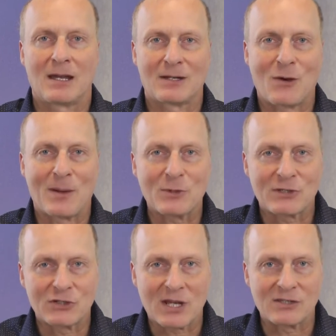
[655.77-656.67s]
And no, I'm
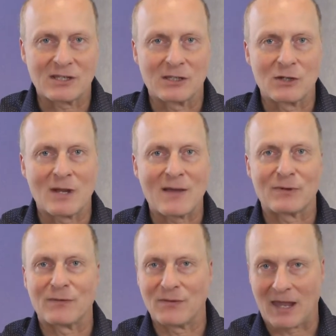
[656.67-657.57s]
not suggesting you
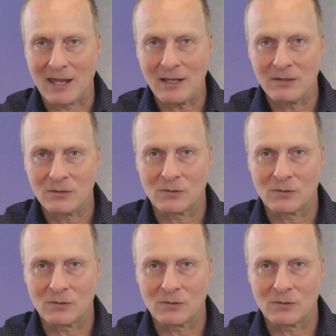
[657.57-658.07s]
have an affair,